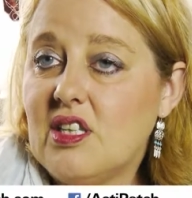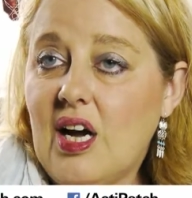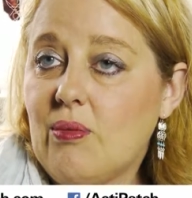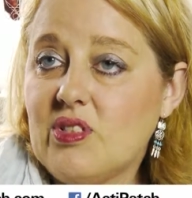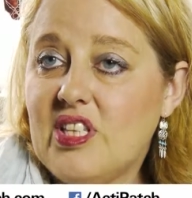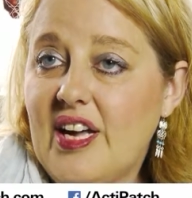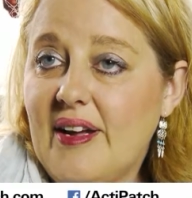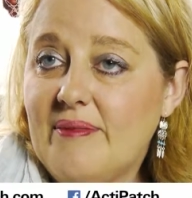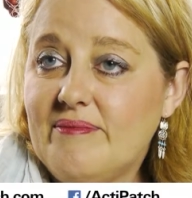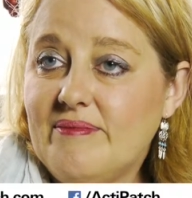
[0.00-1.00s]
That was
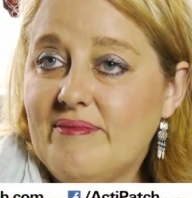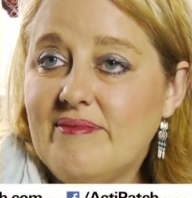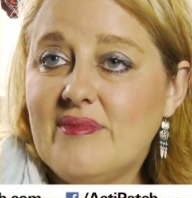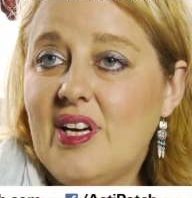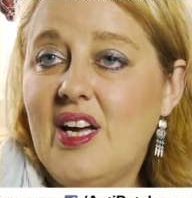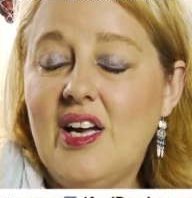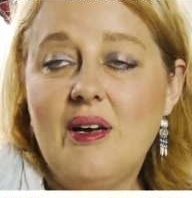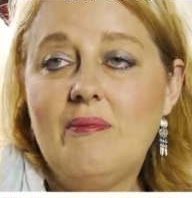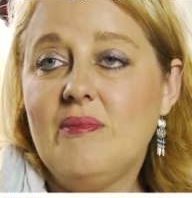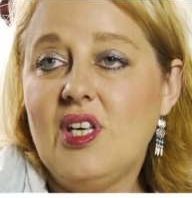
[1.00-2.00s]
it.
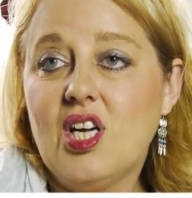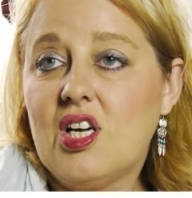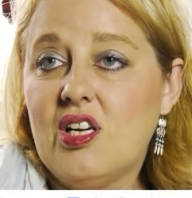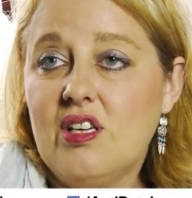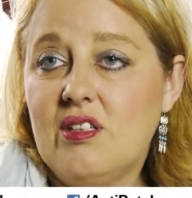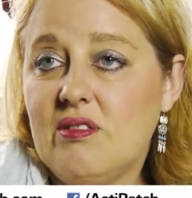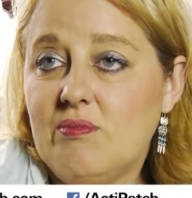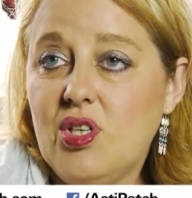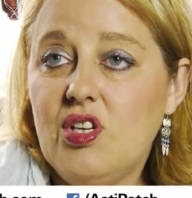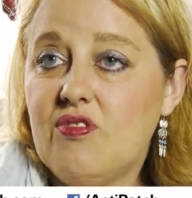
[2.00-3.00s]
You can
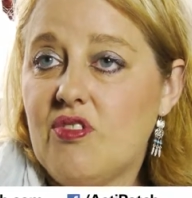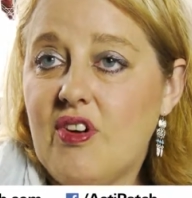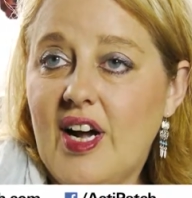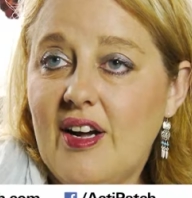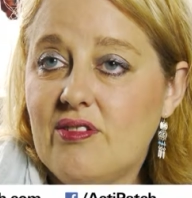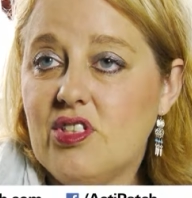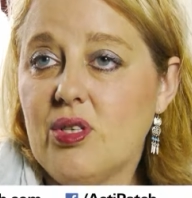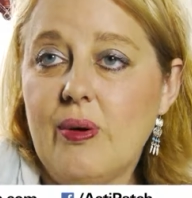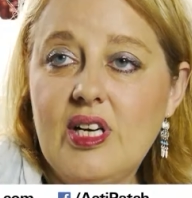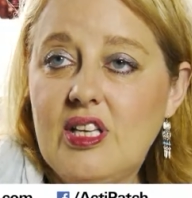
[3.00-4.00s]
move around,
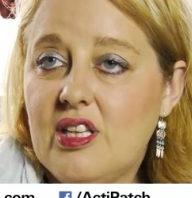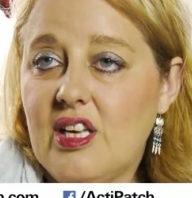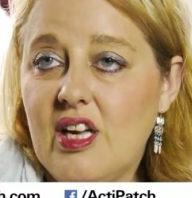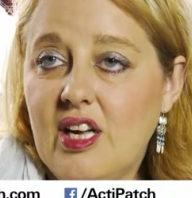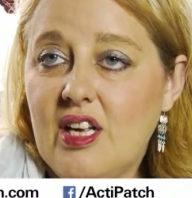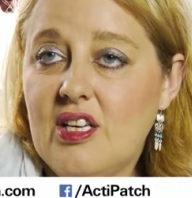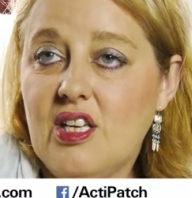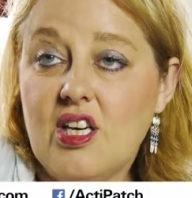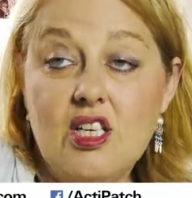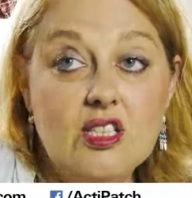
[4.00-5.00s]
do anything.
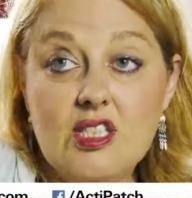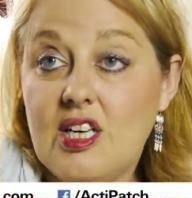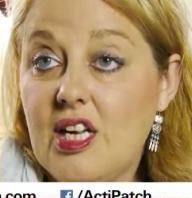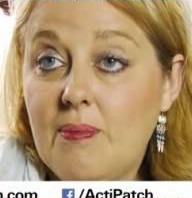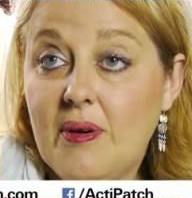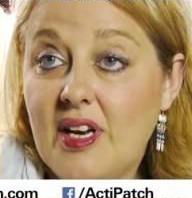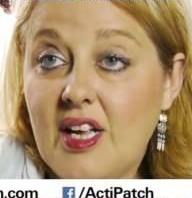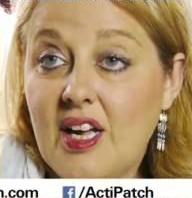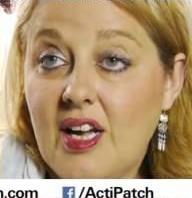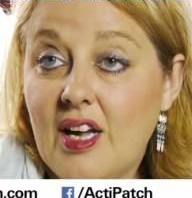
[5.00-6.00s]
You can sleep in
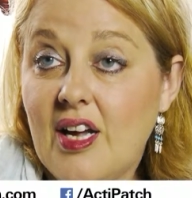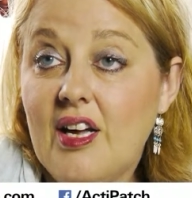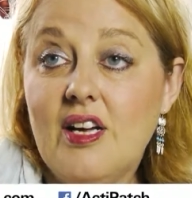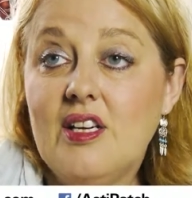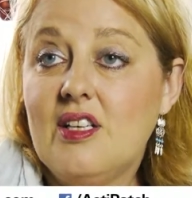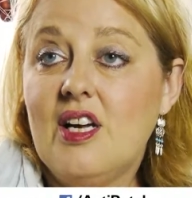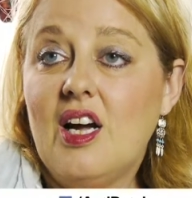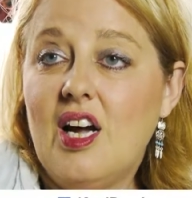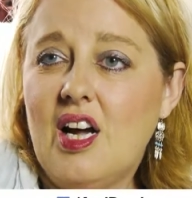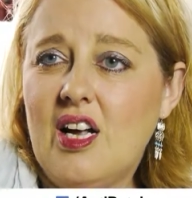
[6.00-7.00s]
it,
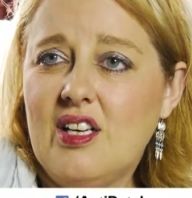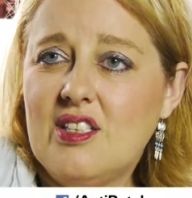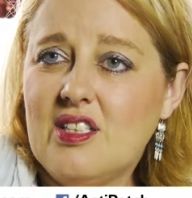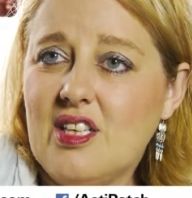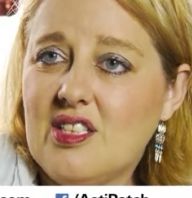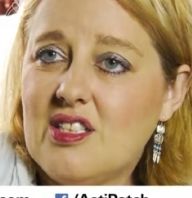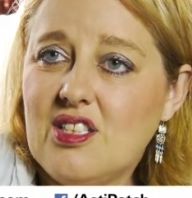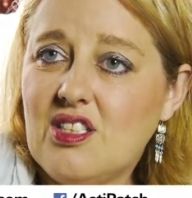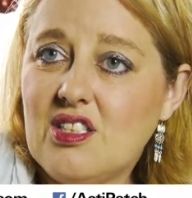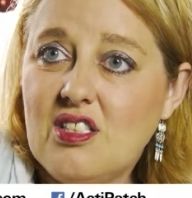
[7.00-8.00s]
and it
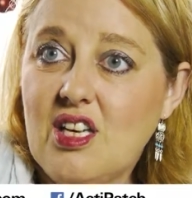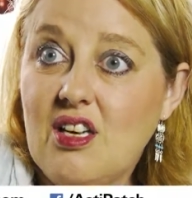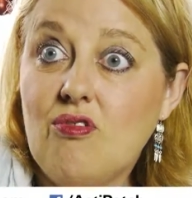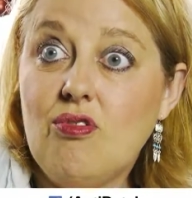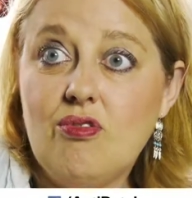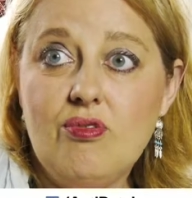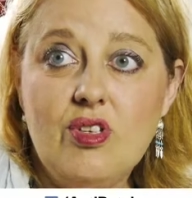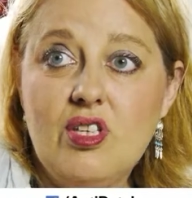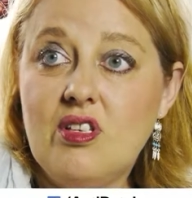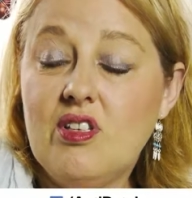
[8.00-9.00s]

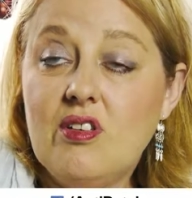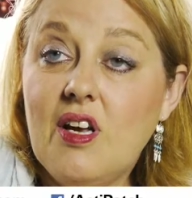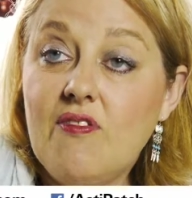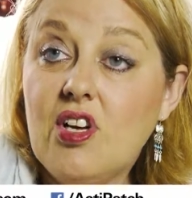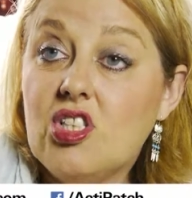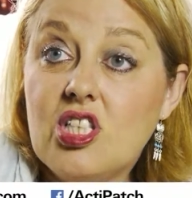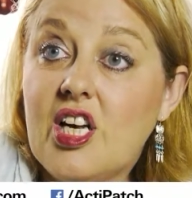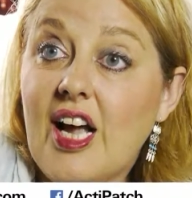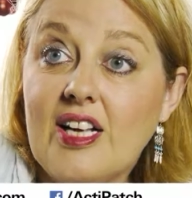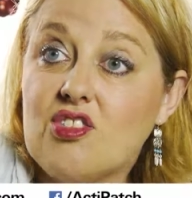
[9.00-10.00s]

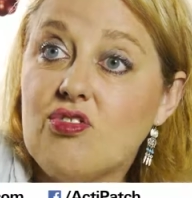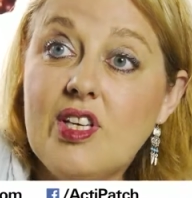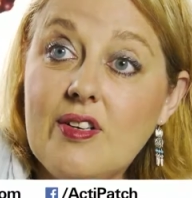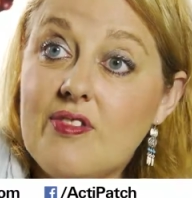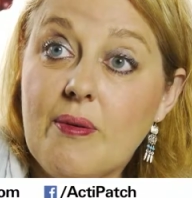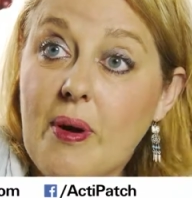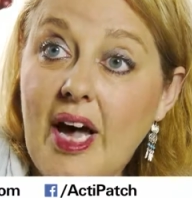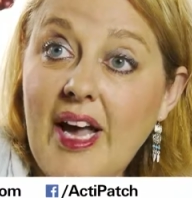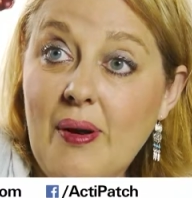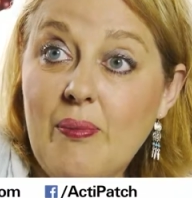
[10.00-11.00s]
virtually gets rid of the
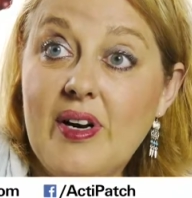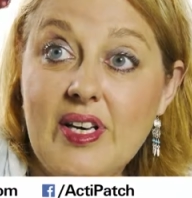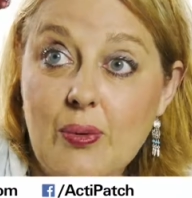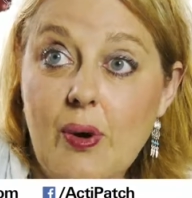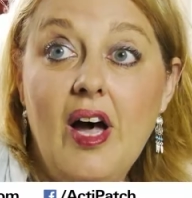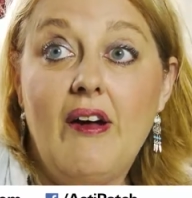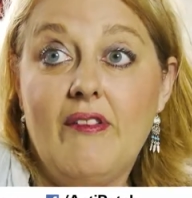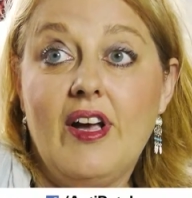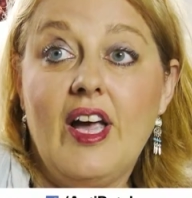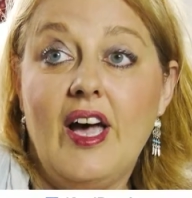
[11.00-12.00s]
pain when you're
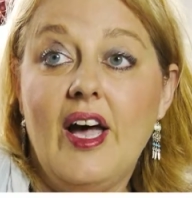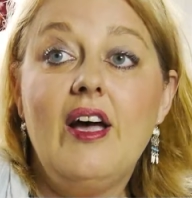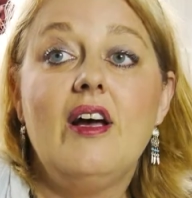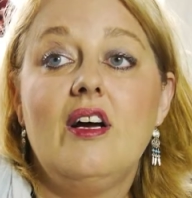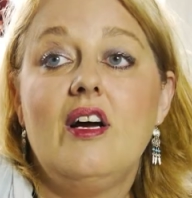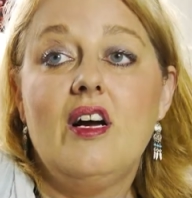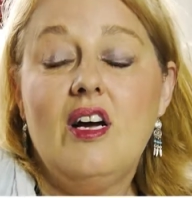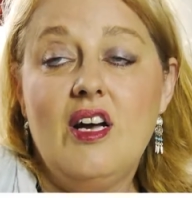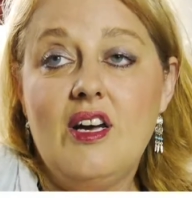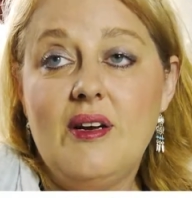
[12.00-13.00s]
wearing it.
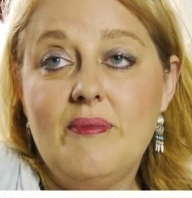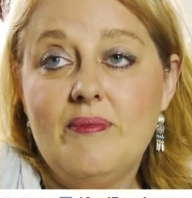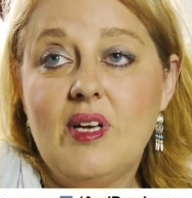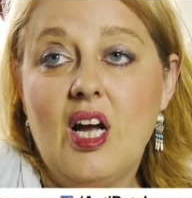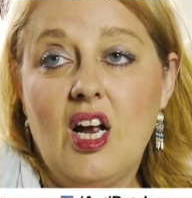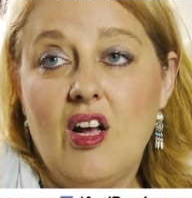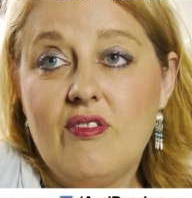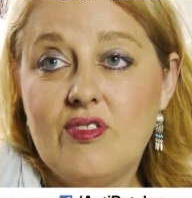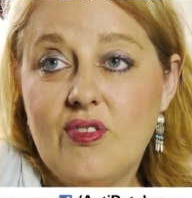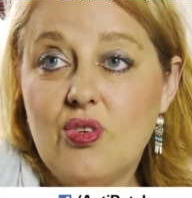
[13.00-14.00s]
And
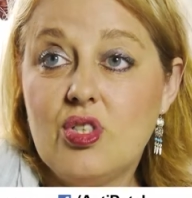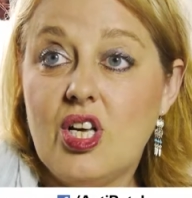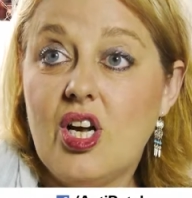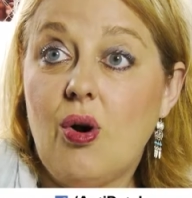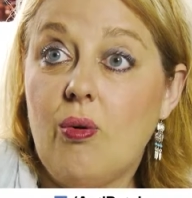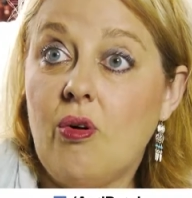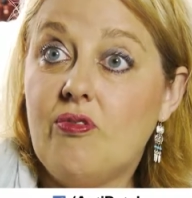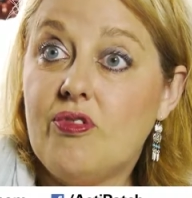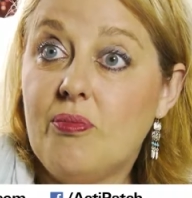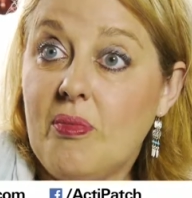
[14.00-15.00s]
I've also got
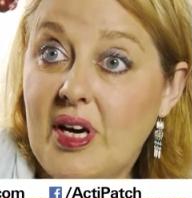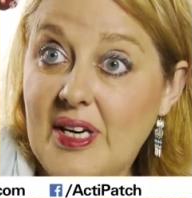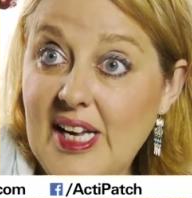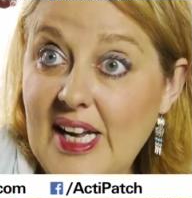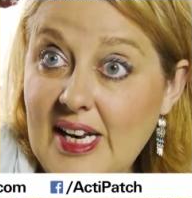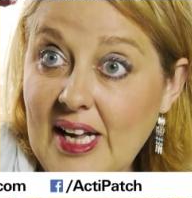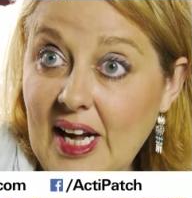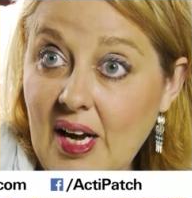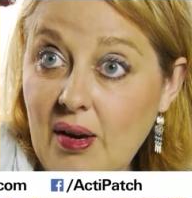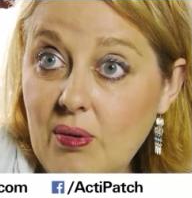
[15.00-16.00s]
one for my knee
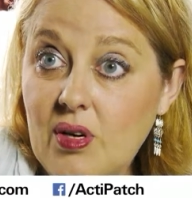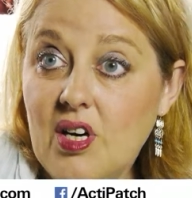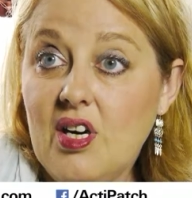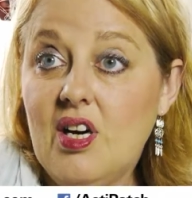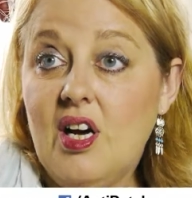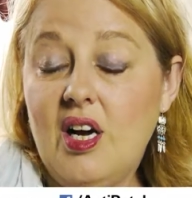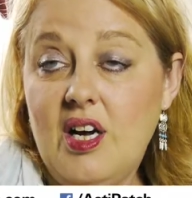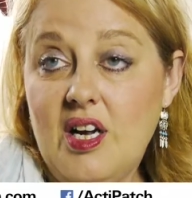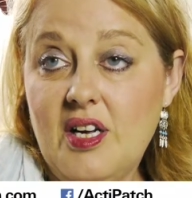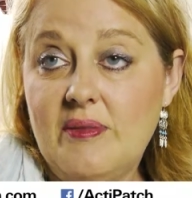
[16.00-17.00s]
now,
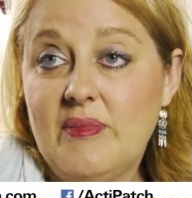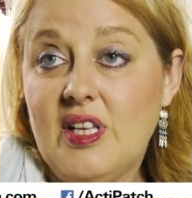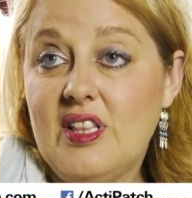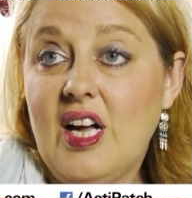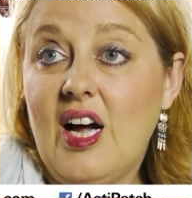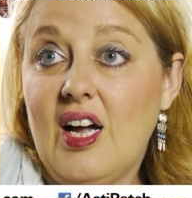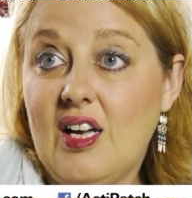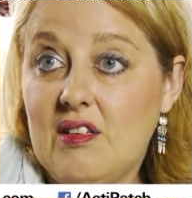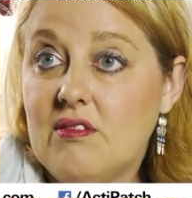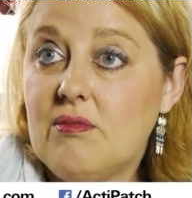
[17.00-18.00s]
and that
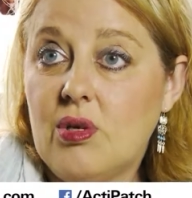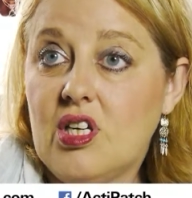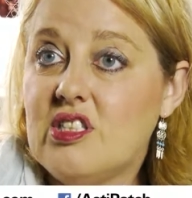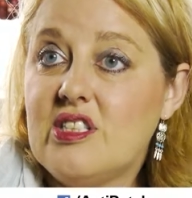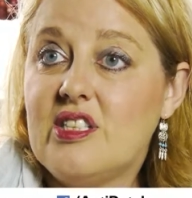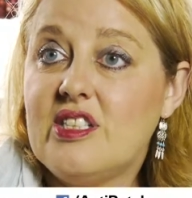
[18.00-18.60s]
works the